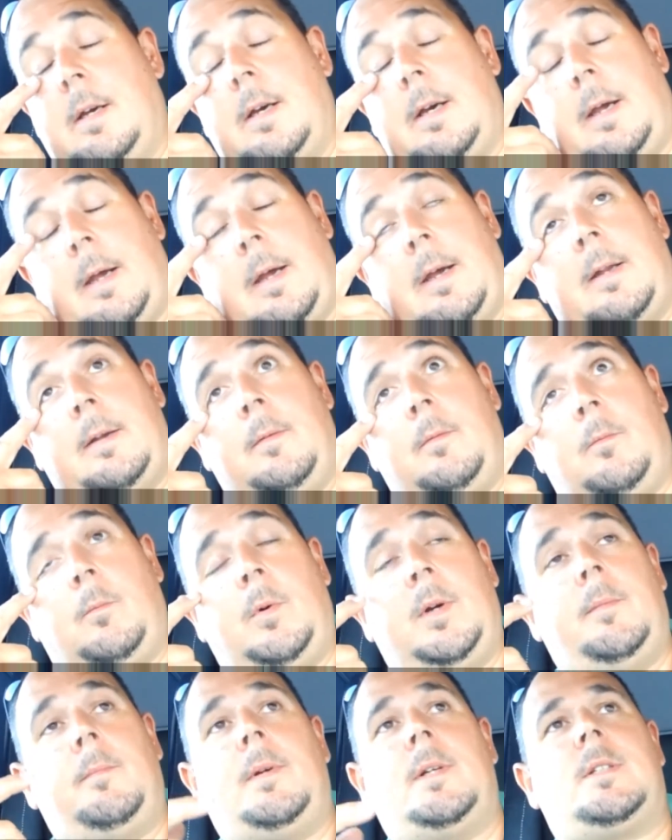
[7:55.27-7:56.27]
And
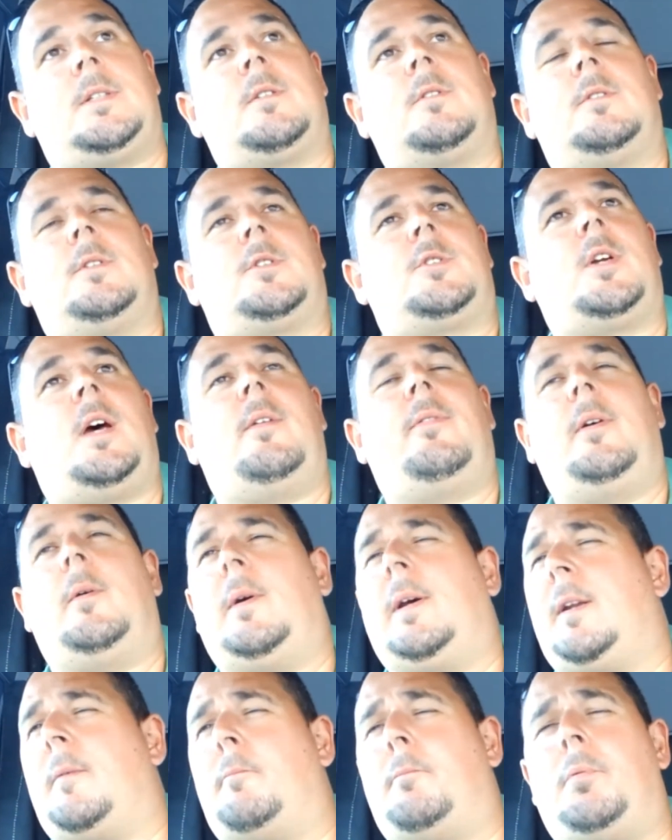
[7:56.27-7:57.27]
we missed all the traffic. We
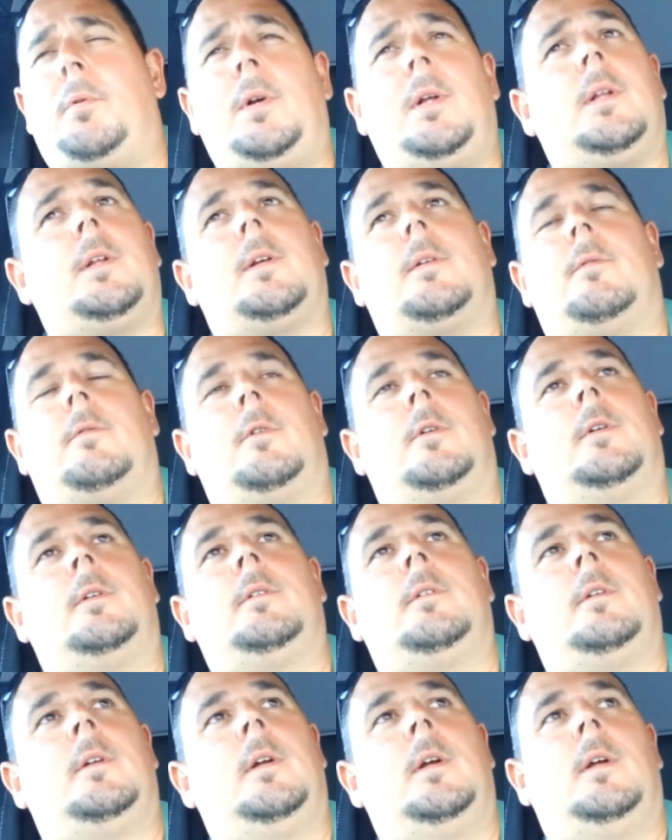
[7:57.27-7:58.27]
had a brilliant
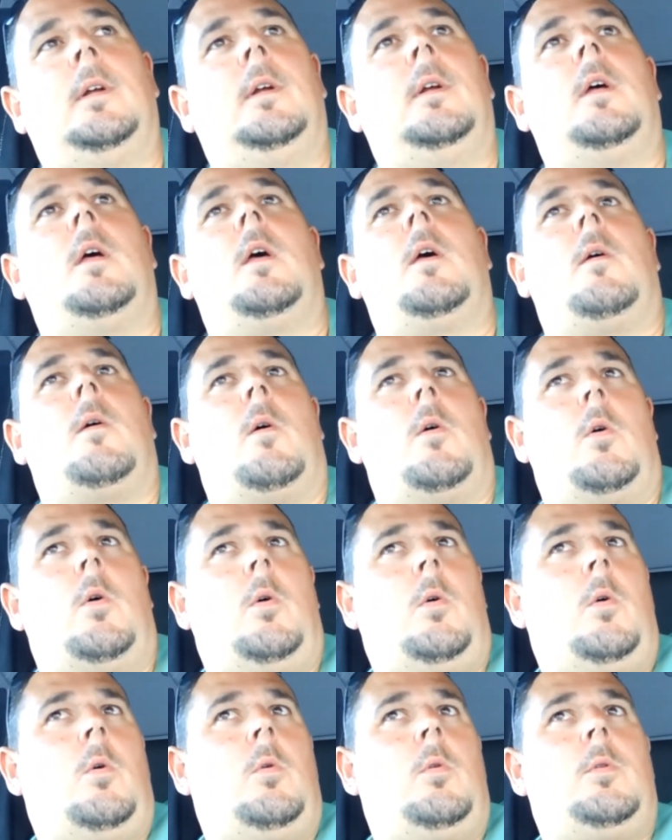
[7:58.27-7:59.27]
run
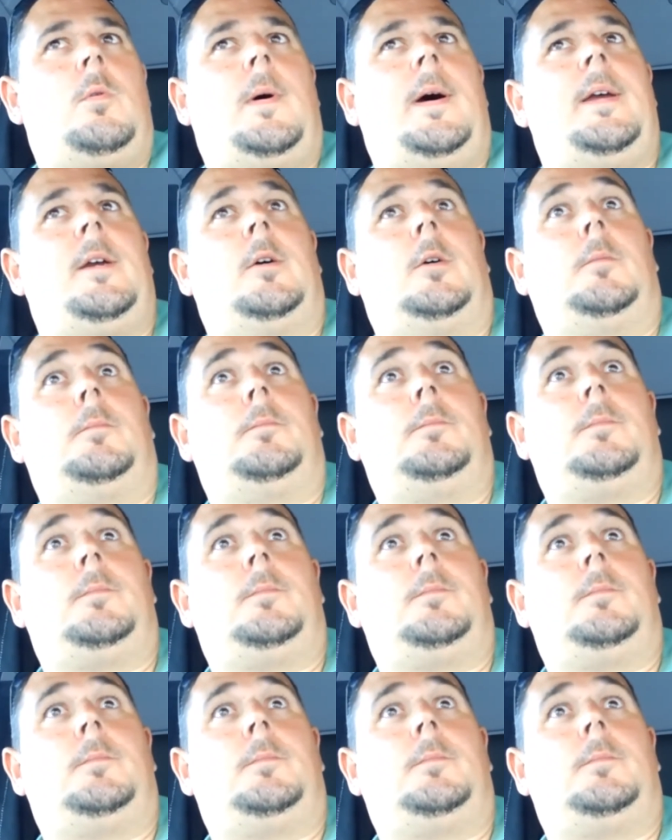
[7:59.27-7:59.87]
all the way up